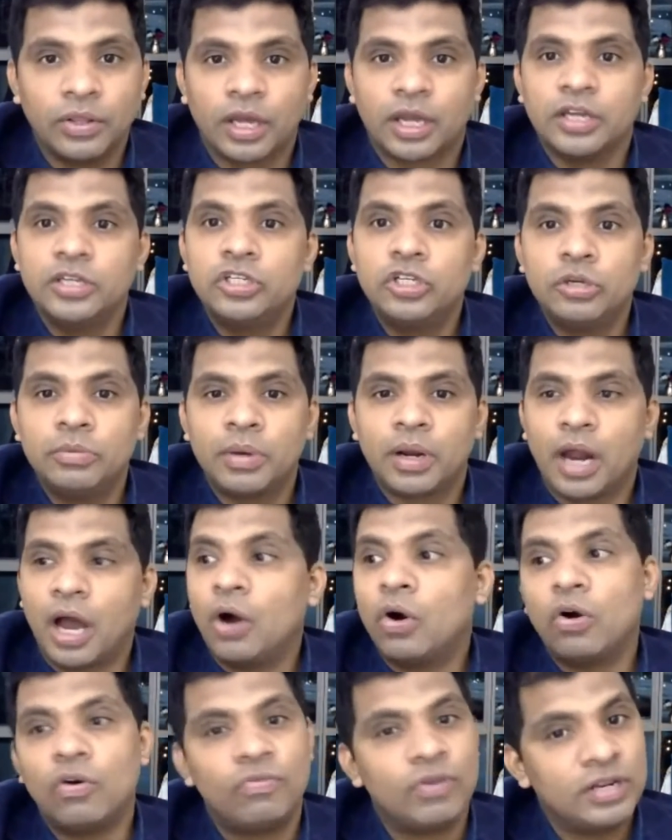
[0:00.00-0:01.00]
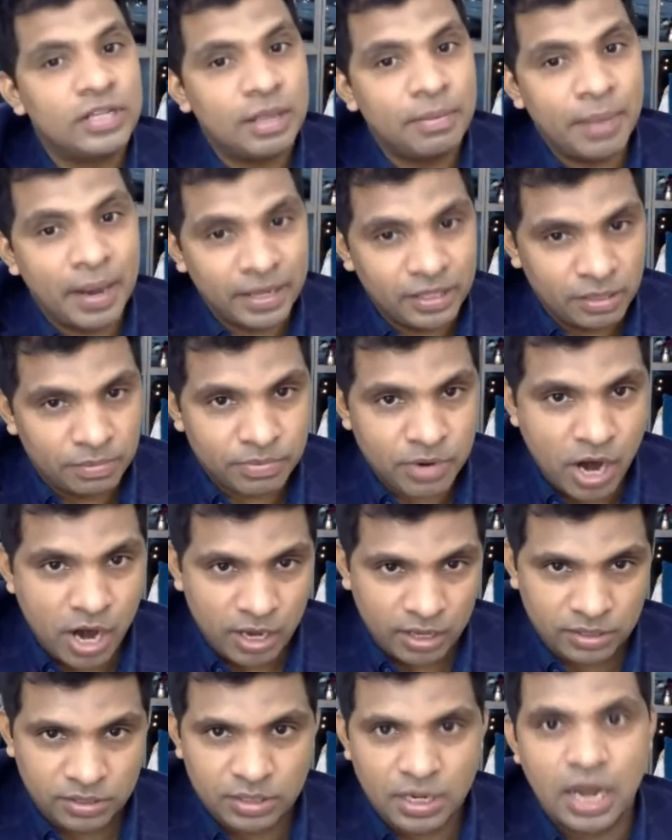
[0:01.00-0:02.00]
the consumer, how often they buy the
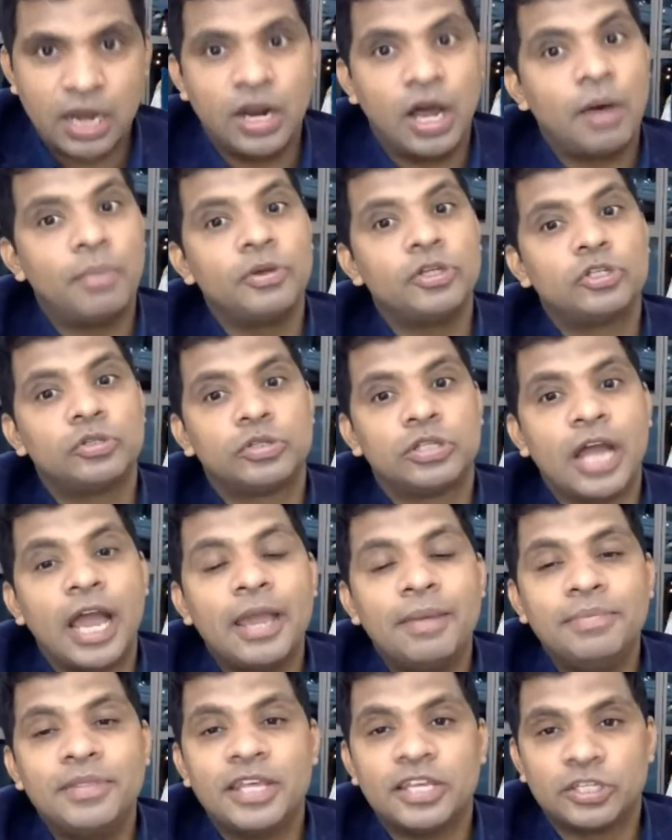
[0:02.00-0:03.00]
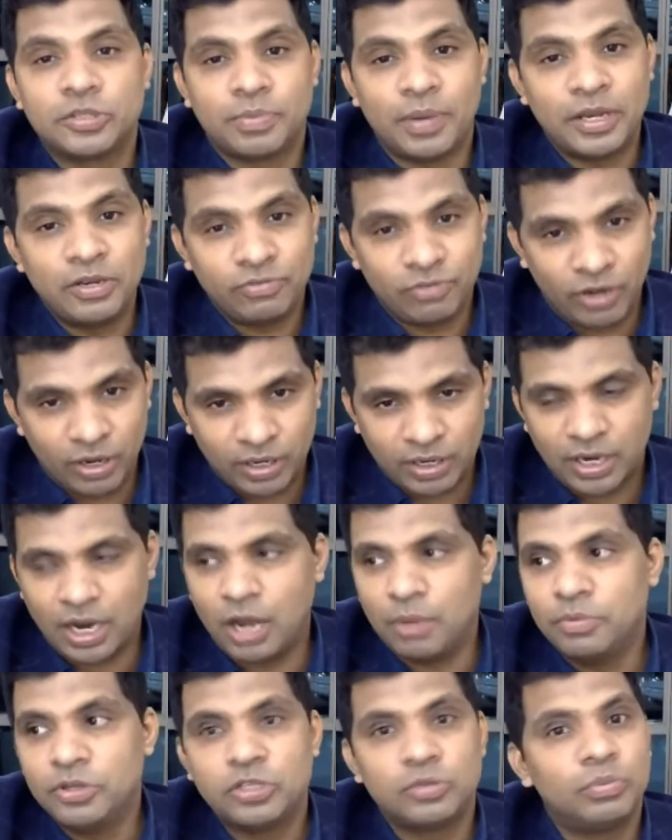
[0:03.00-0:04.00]
product and how much time they spend for it,
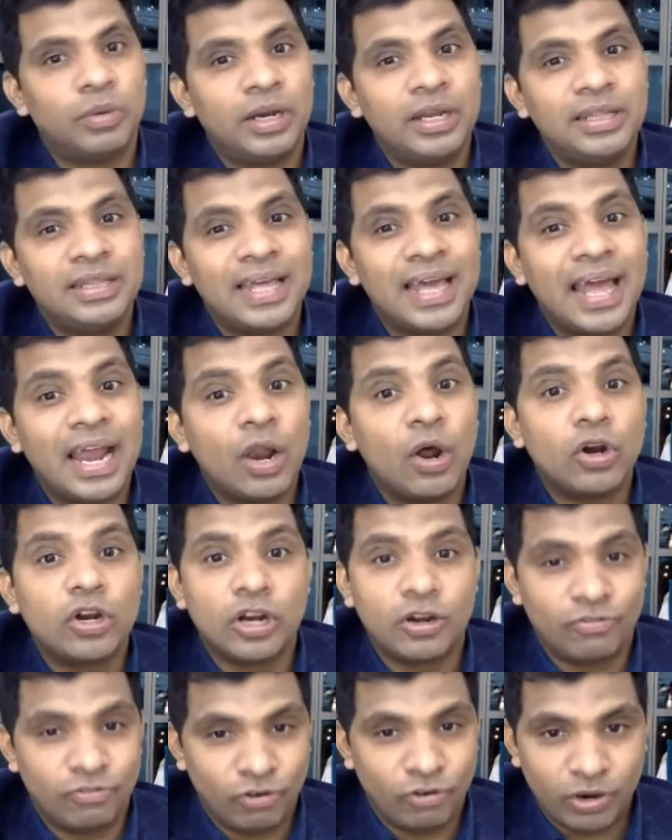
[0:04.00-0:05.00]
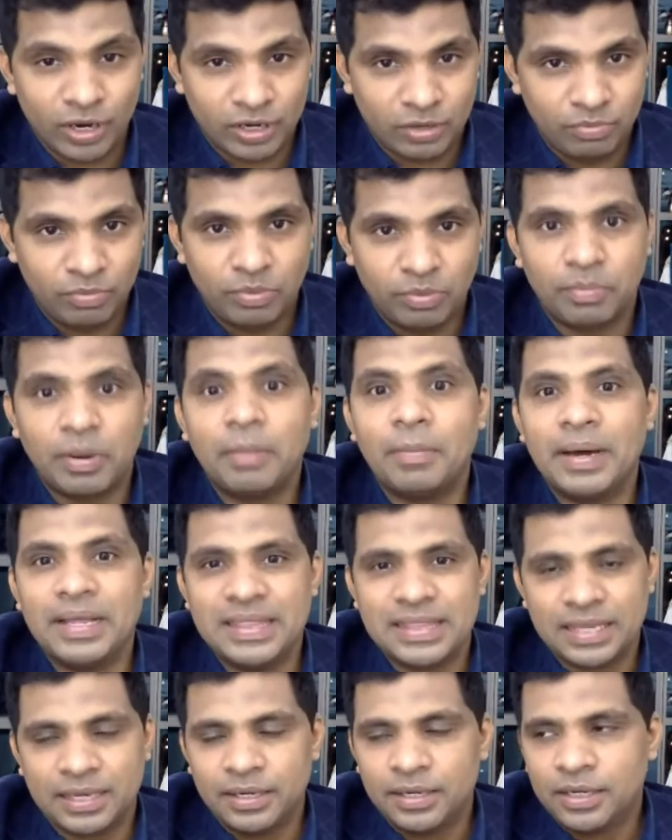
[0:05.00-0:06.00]
how much money they allotted for it per
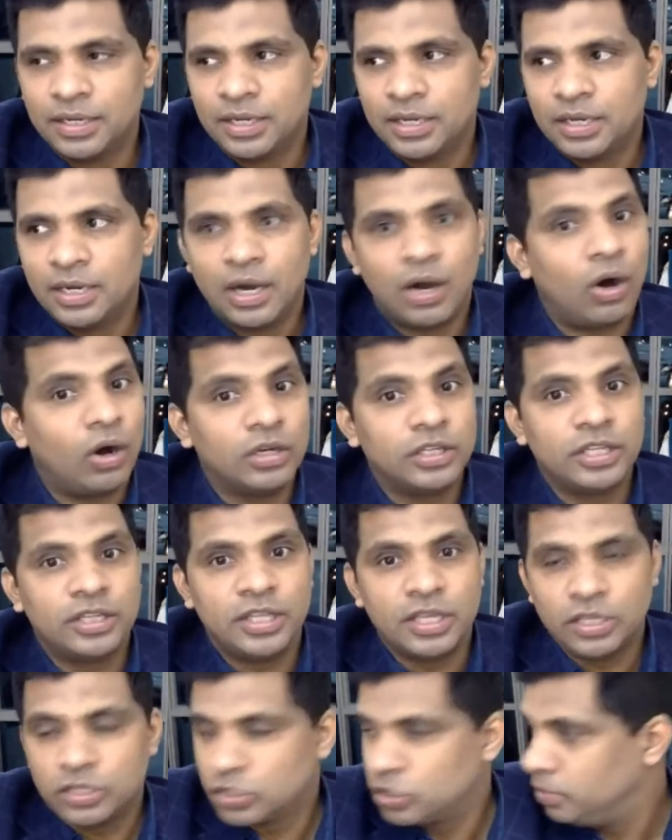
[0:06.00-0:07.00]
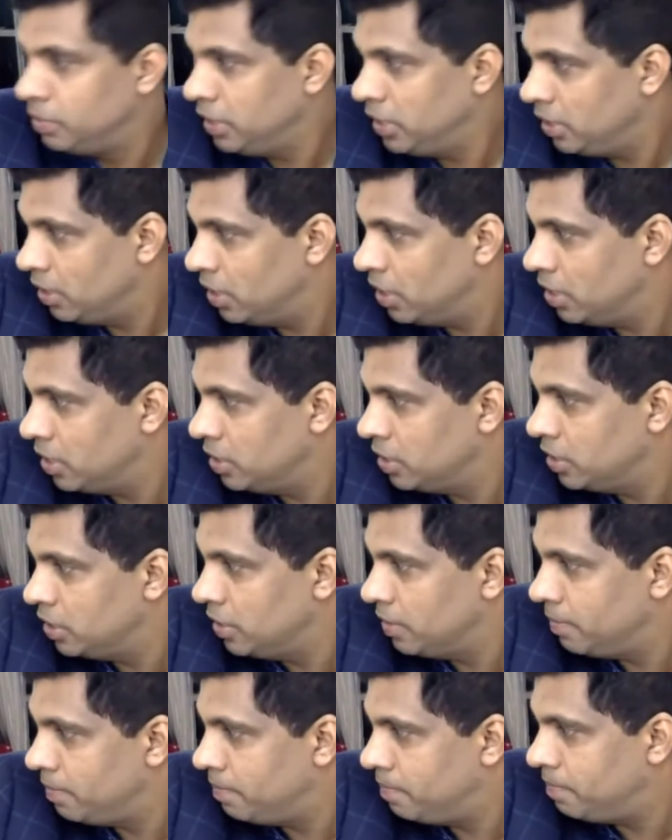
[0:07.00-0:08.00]
month. All the things to be
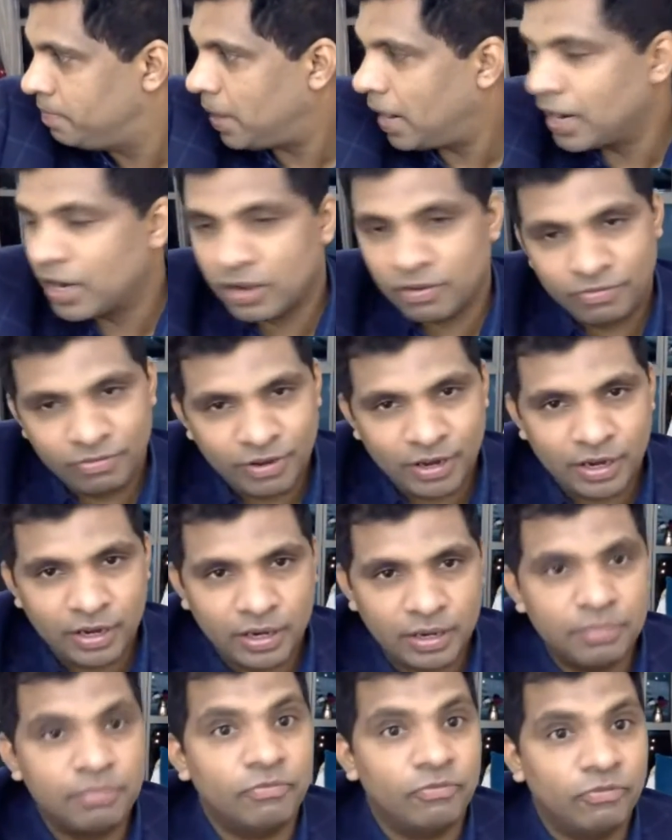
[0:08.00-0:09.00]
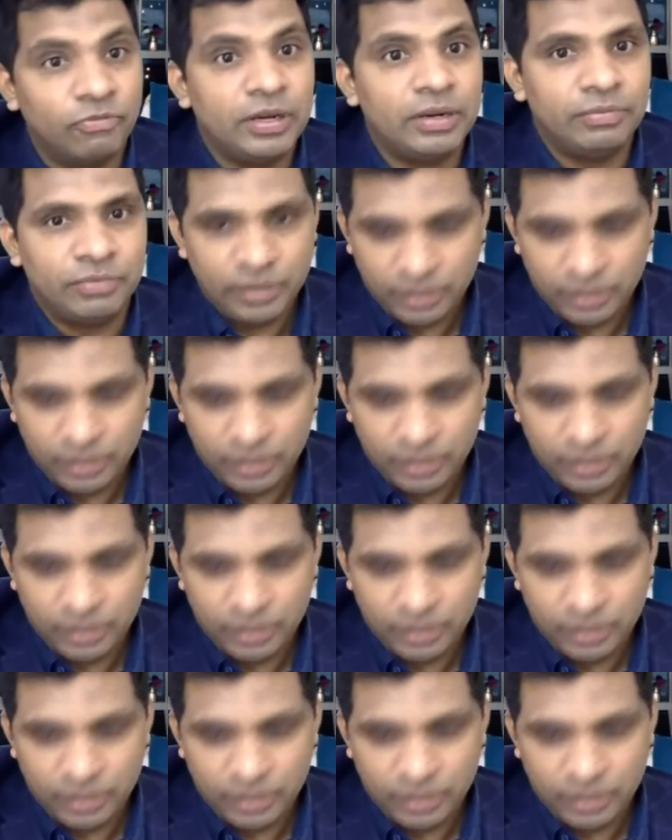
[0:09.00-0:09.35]
part of very,